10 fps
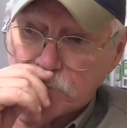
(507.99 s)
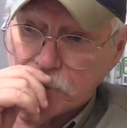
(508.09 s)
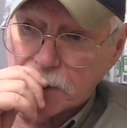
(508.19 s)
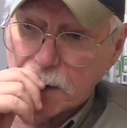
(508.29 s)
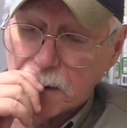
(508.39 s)

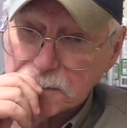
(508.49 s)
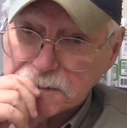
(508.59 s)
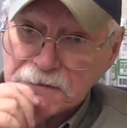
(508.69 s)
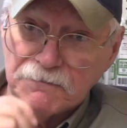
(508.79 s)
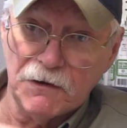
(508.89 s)
the
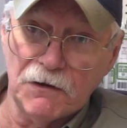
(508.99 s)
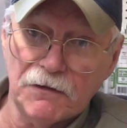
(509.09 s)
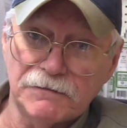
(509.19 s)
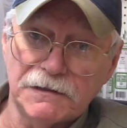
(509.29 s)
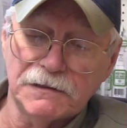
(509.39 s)
cost
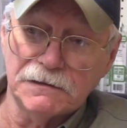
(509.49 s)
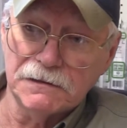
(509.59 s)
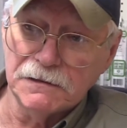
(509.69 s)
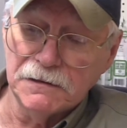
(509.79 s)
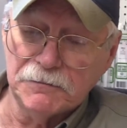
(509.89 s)
involved in
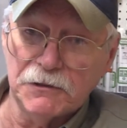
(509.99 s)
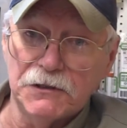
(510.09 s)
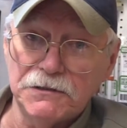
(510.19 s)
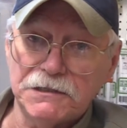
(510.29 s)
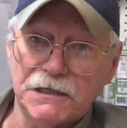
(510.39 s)

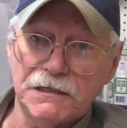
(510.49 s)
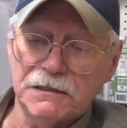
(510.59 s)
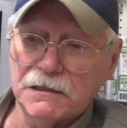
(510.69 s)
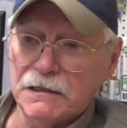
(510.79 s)
producing it